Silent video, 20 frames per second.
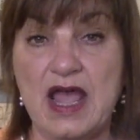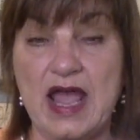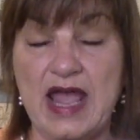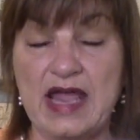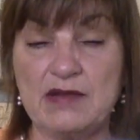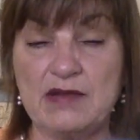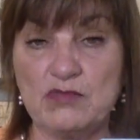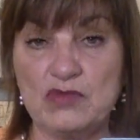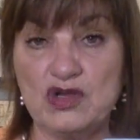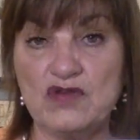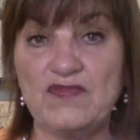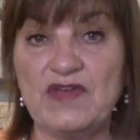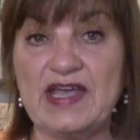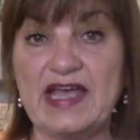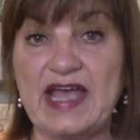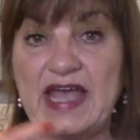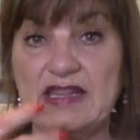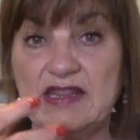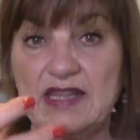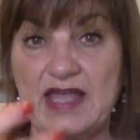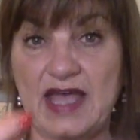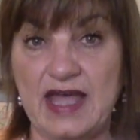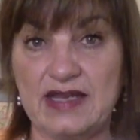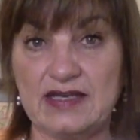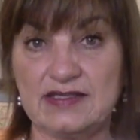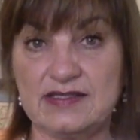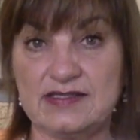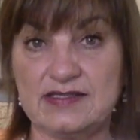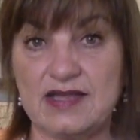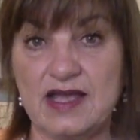and moving
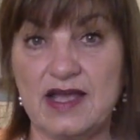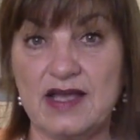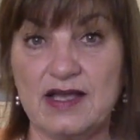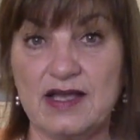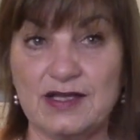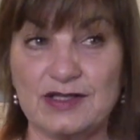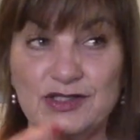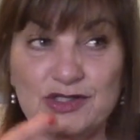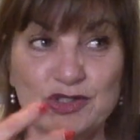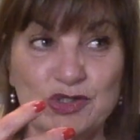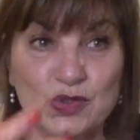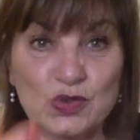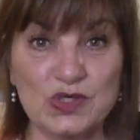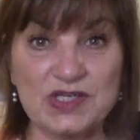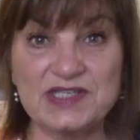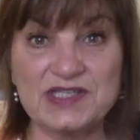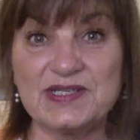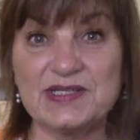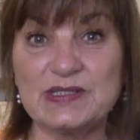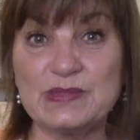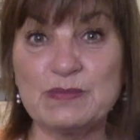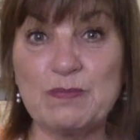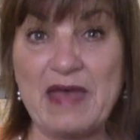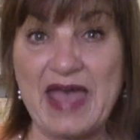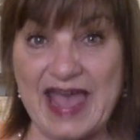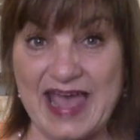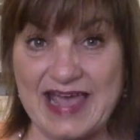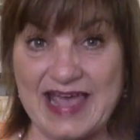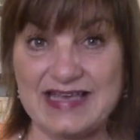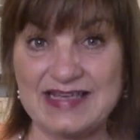at source's
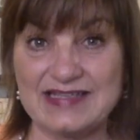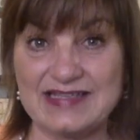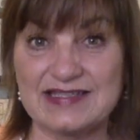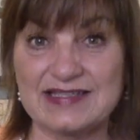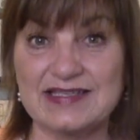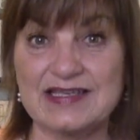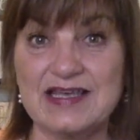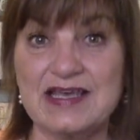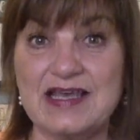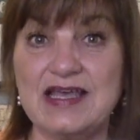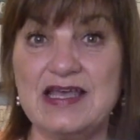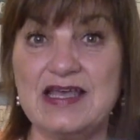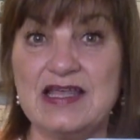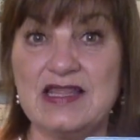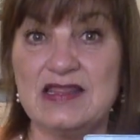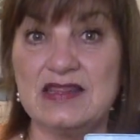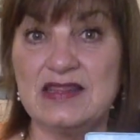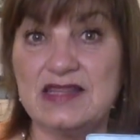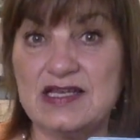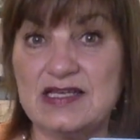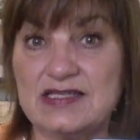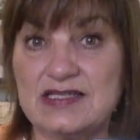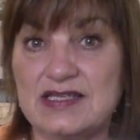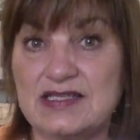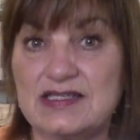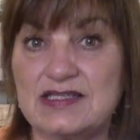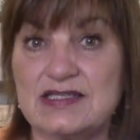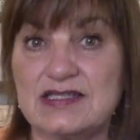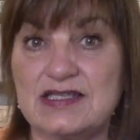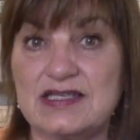pace. This
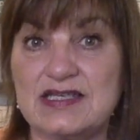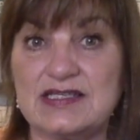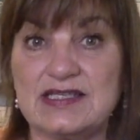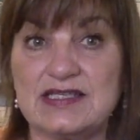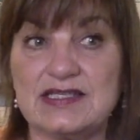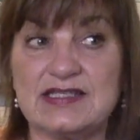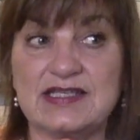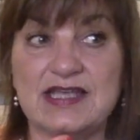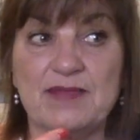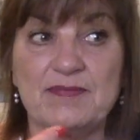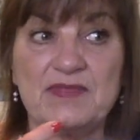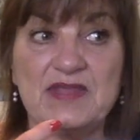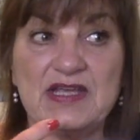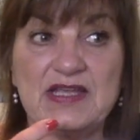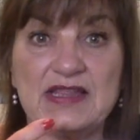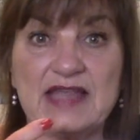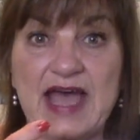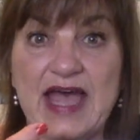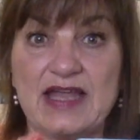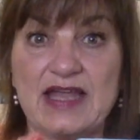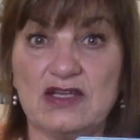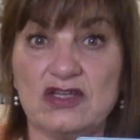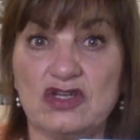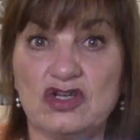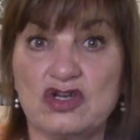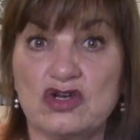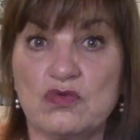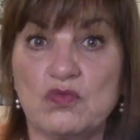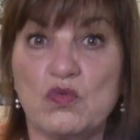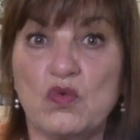is something that
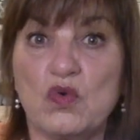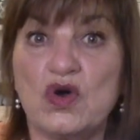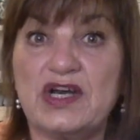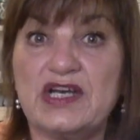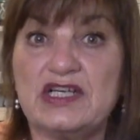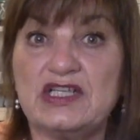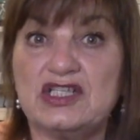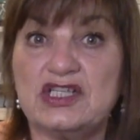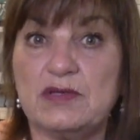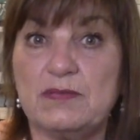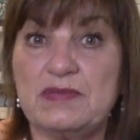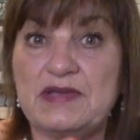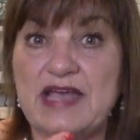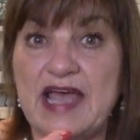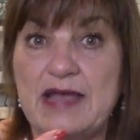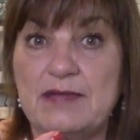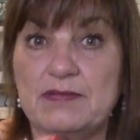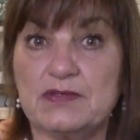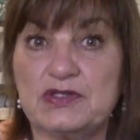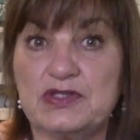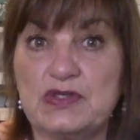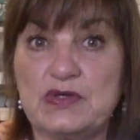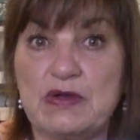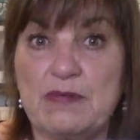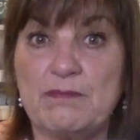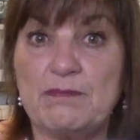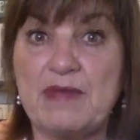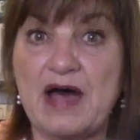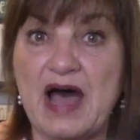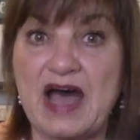you're wanting to be able to
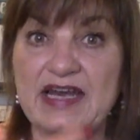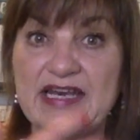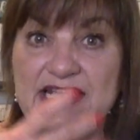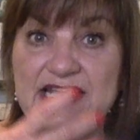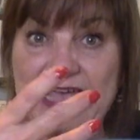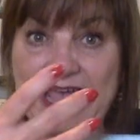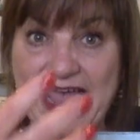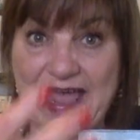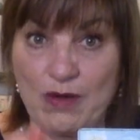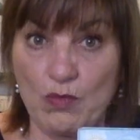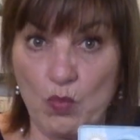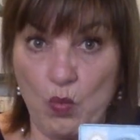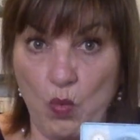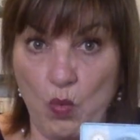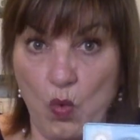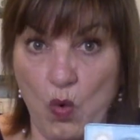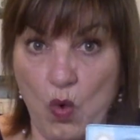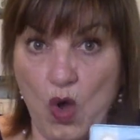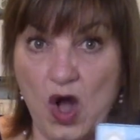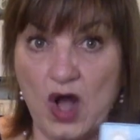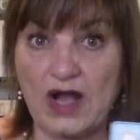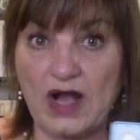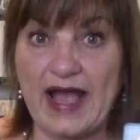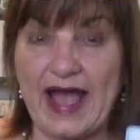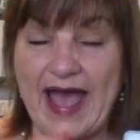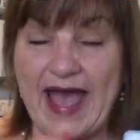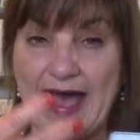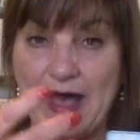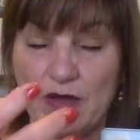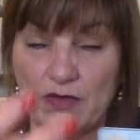embody and walk
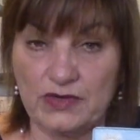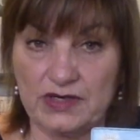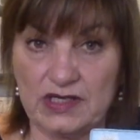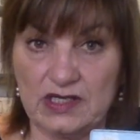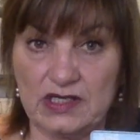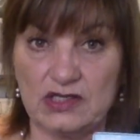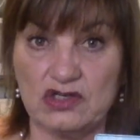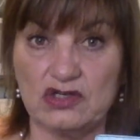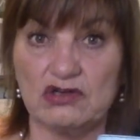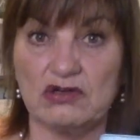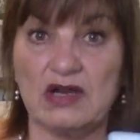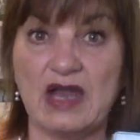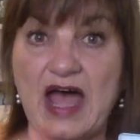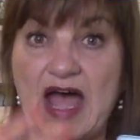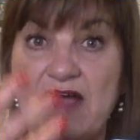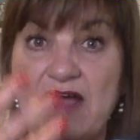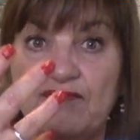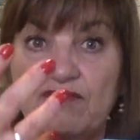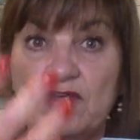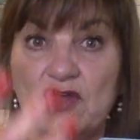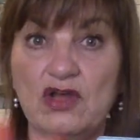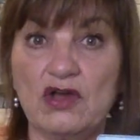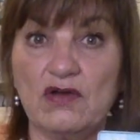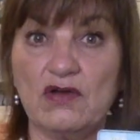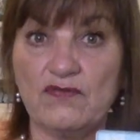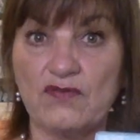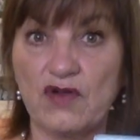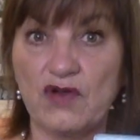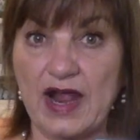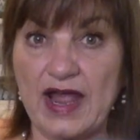out in your life
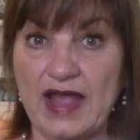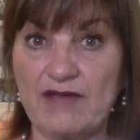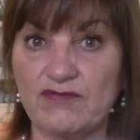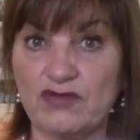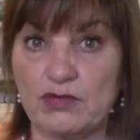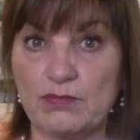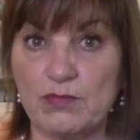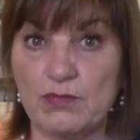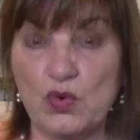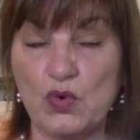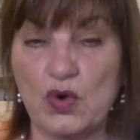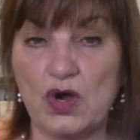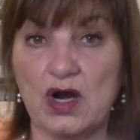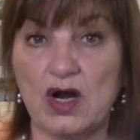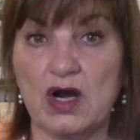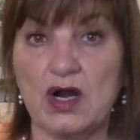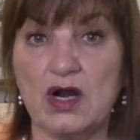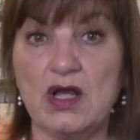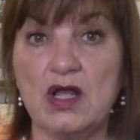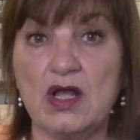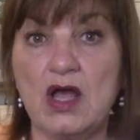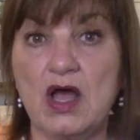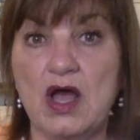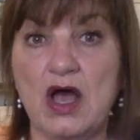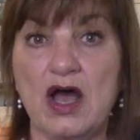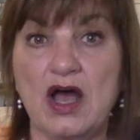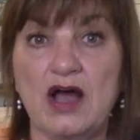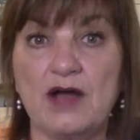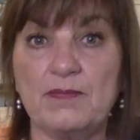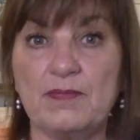forevermore.
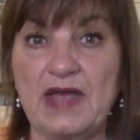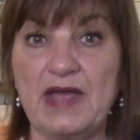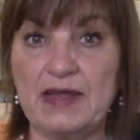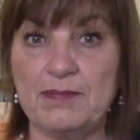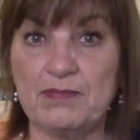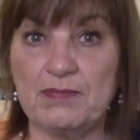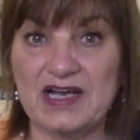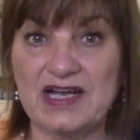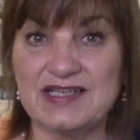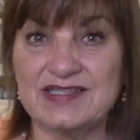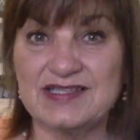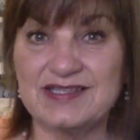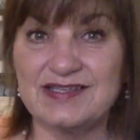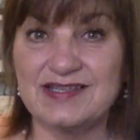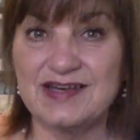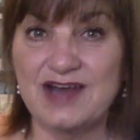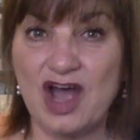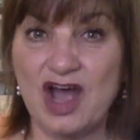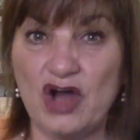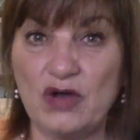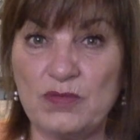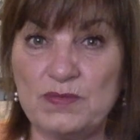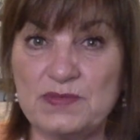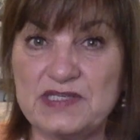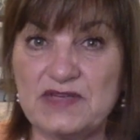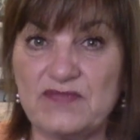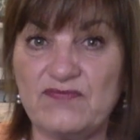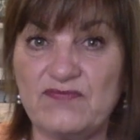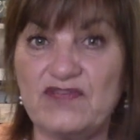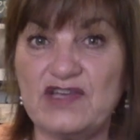And because it's in hopes
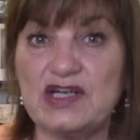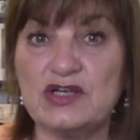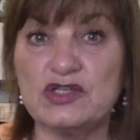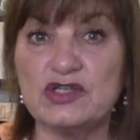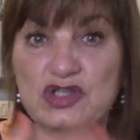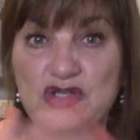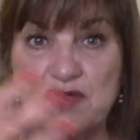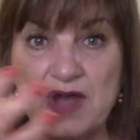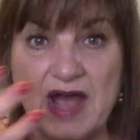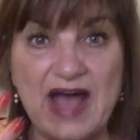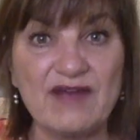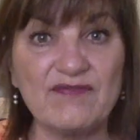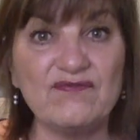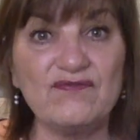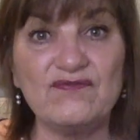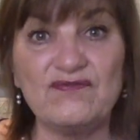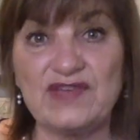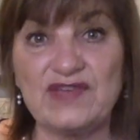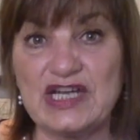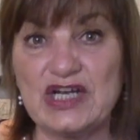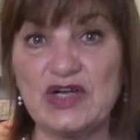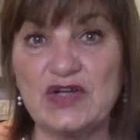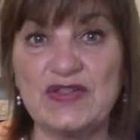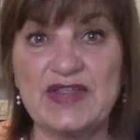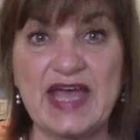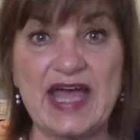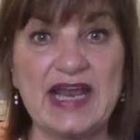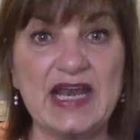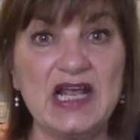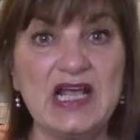and fears, you have fear
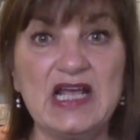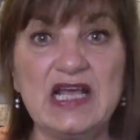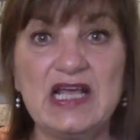that